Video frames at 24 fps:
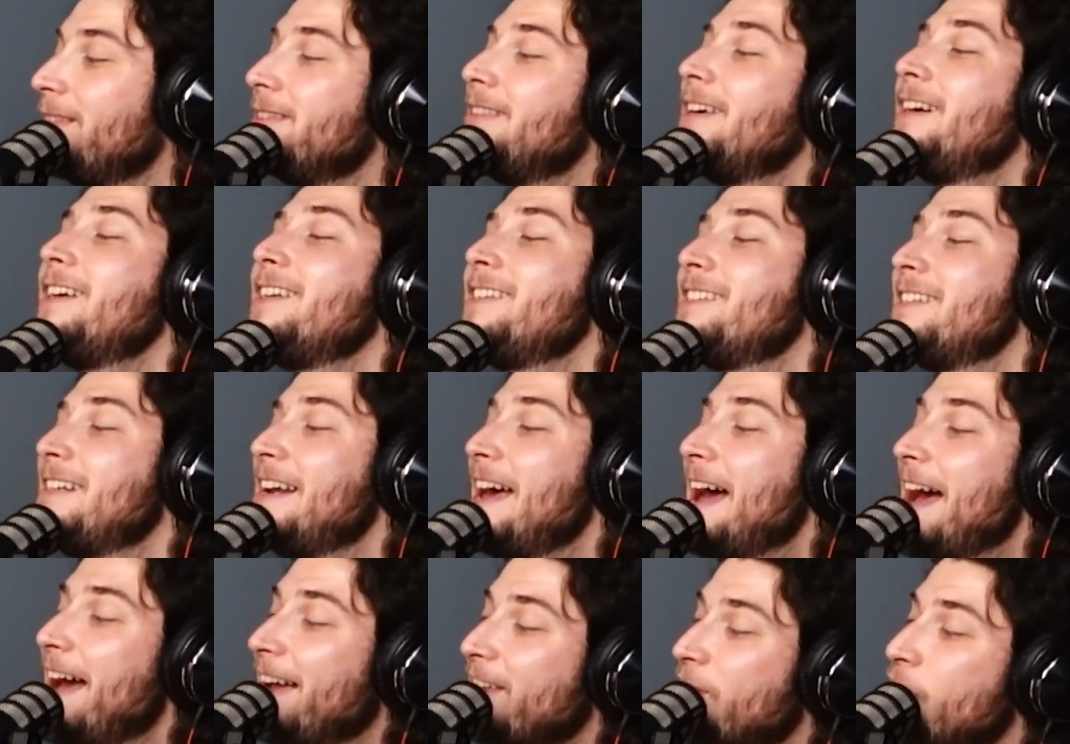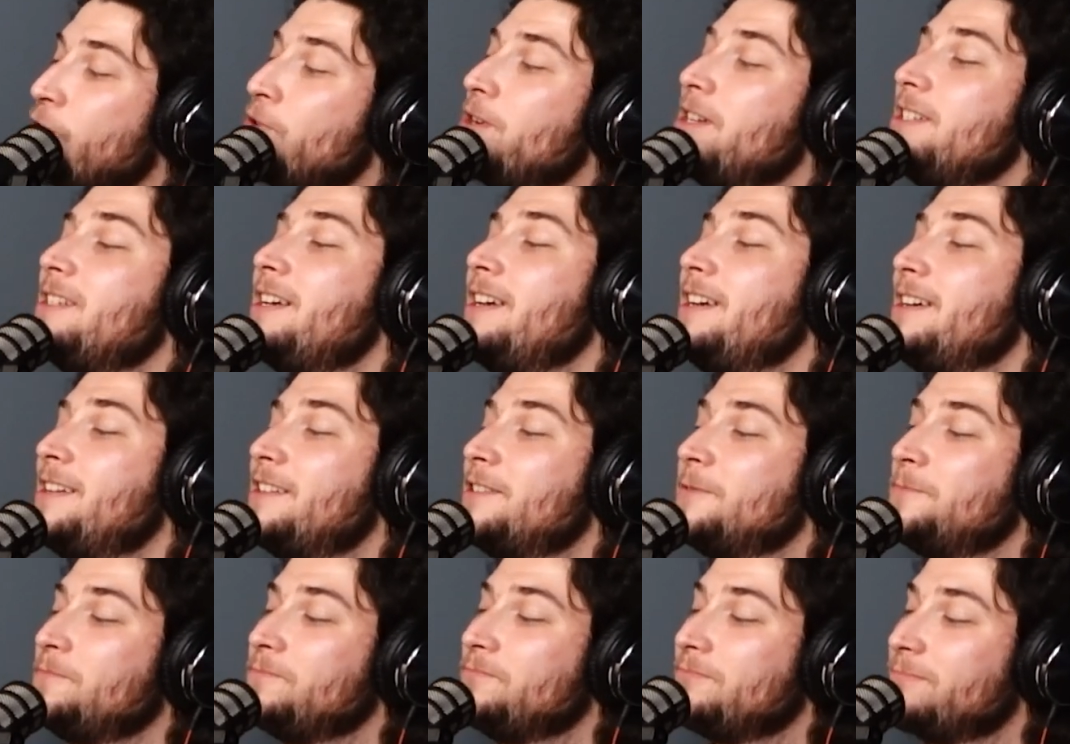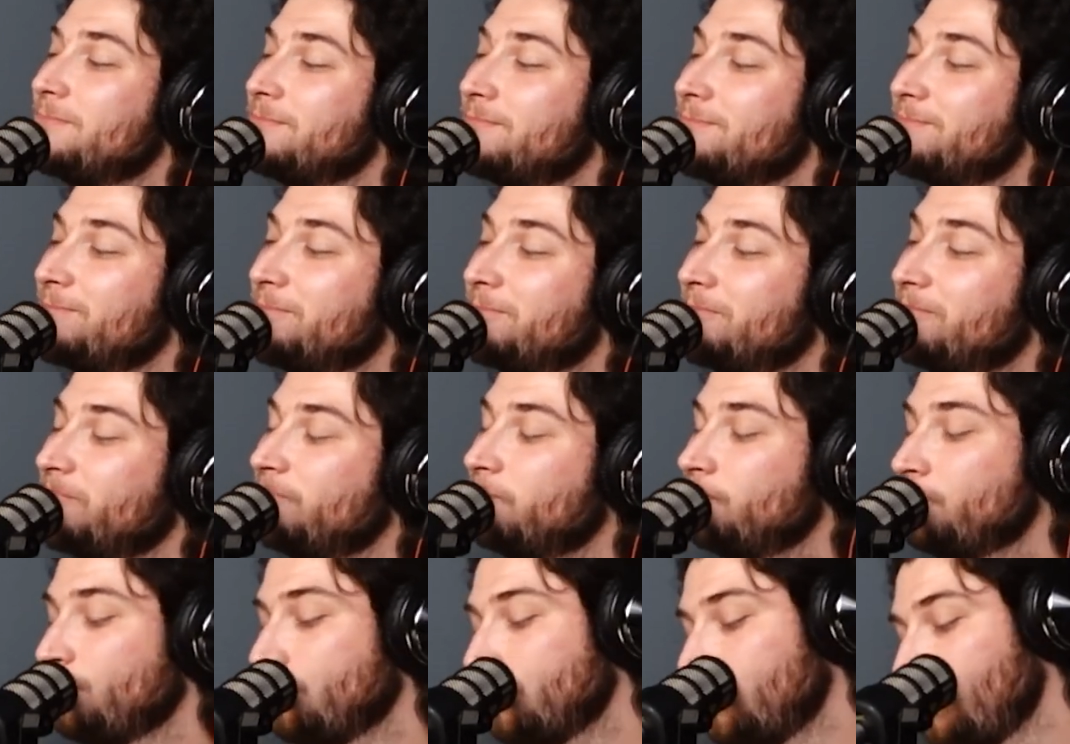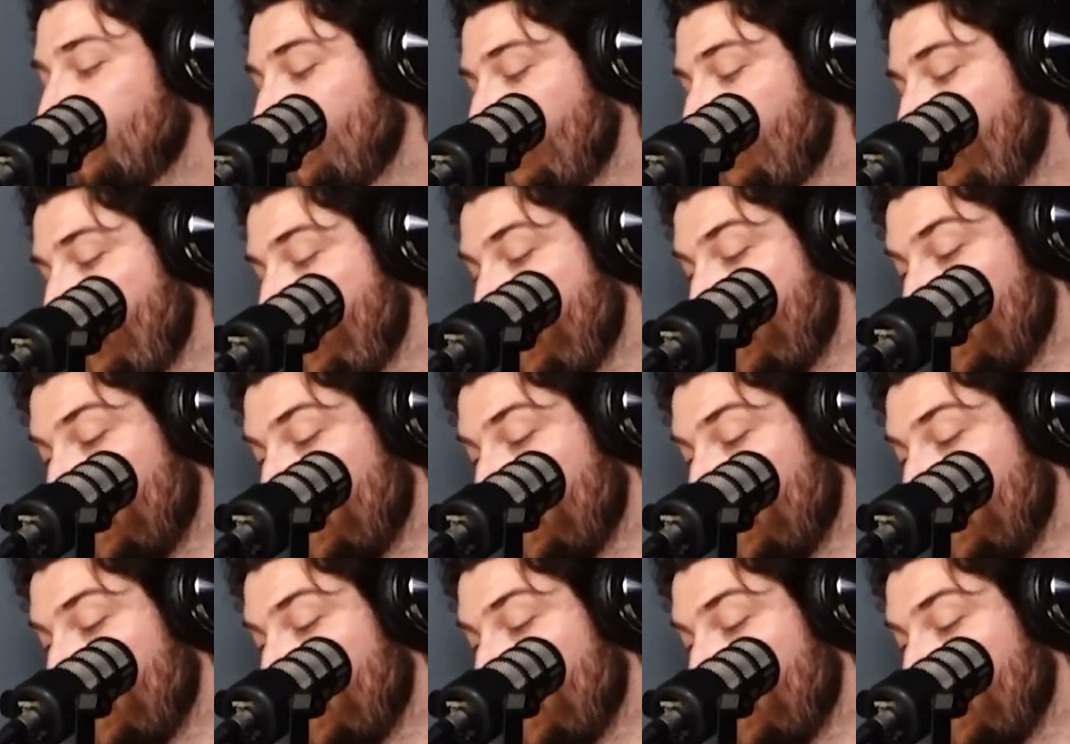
that is an accurate take. Yeah, I because gin and